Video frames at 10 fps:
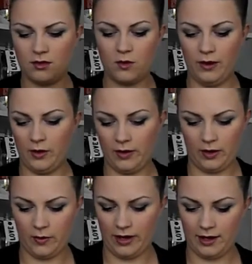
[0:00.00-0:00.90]
quick,
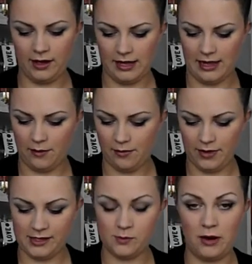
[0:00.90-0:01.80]
get
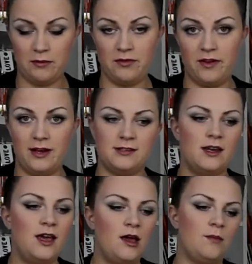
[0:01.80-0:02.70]
these prepped
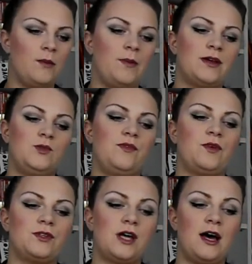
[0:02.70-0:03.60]
first. But because
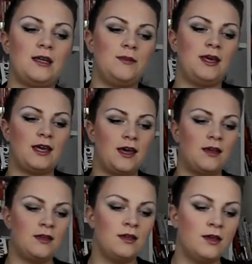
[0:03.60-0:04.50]
we've got time
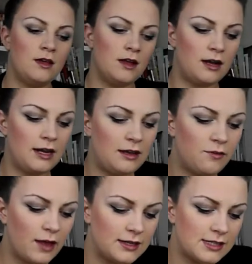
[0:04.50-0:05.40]
here,
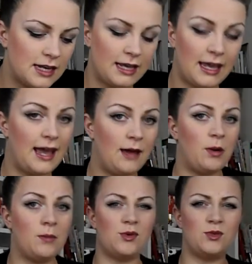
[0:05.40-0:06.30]
leave that to let your air
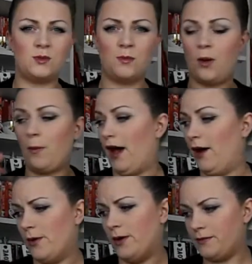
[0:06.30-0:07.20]
bubbles pop
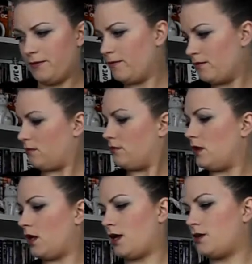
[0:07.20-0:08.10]
out.
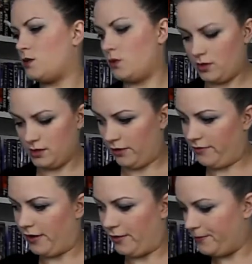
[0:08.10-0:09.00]
It can sort
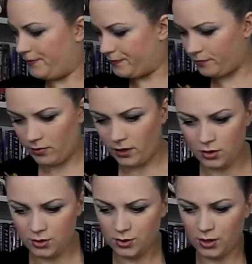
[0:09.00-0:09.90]
itself out.
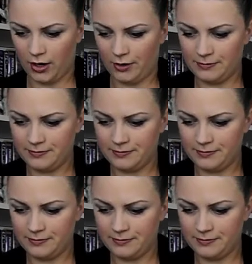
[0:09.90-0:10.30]
So,